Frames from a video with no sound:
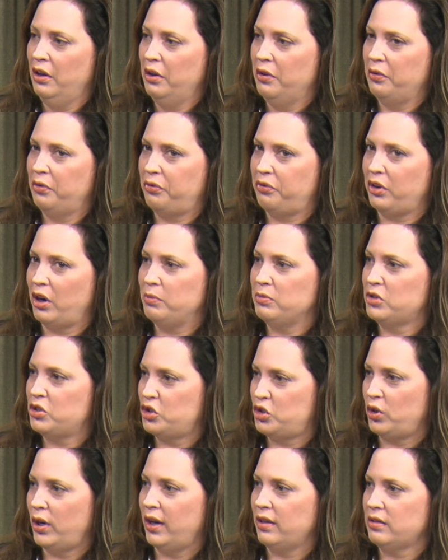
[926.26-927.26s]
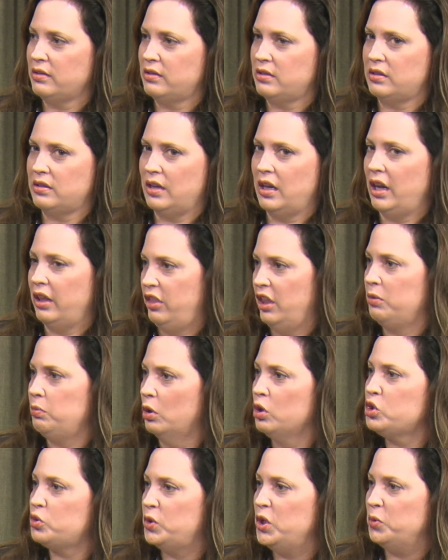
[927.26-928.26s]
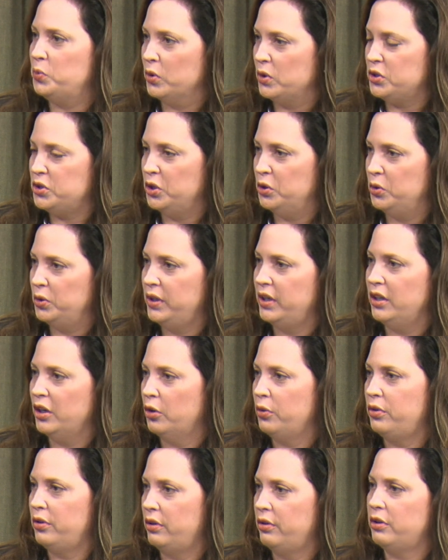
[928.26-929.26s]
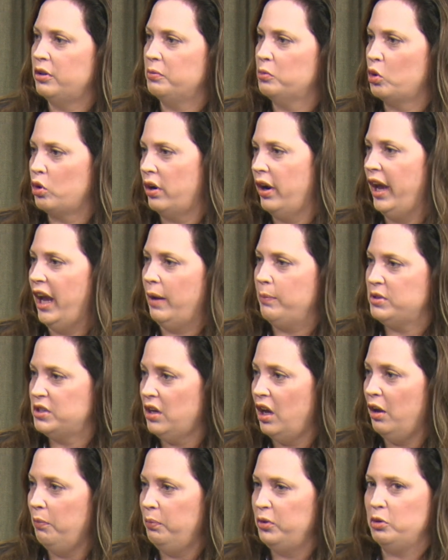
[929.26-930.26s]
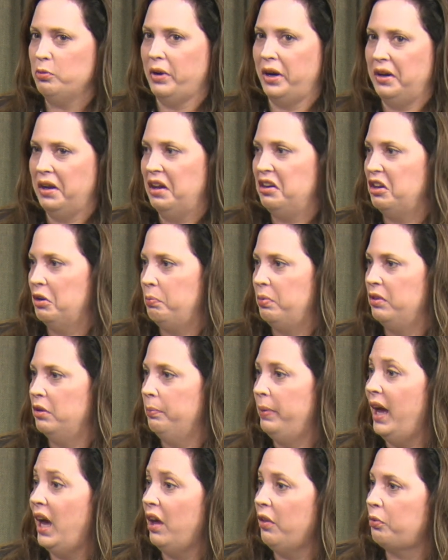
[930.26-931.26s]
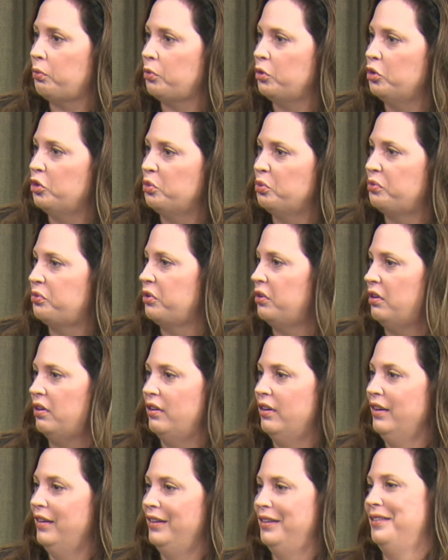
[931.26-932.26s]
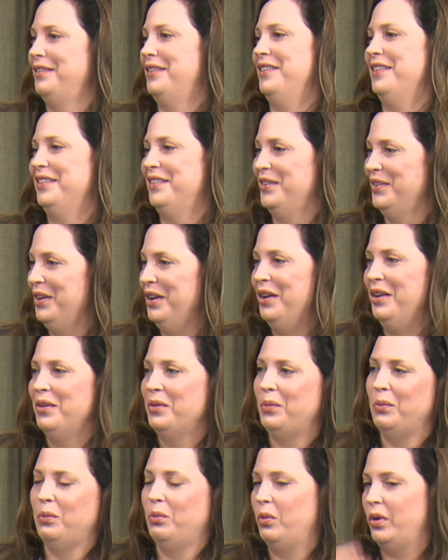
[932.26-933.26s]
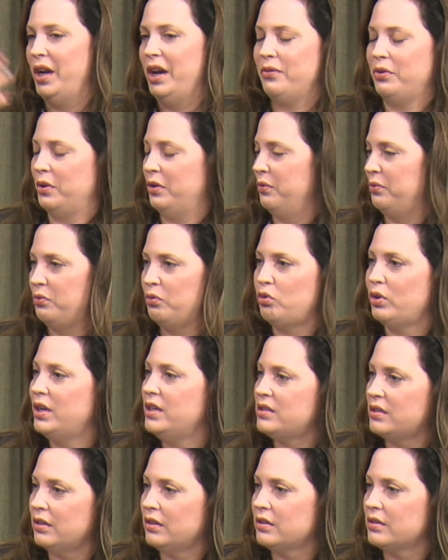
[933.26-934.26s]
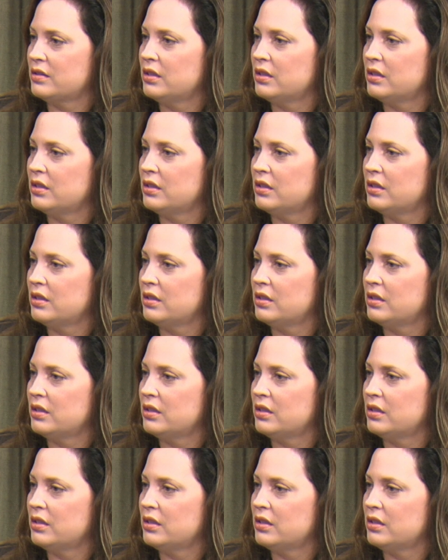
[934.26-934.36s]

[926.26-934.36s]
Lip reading: from stress, and I think most people do. They're more hyped up. You might end up in the bathroom for whatever reasons.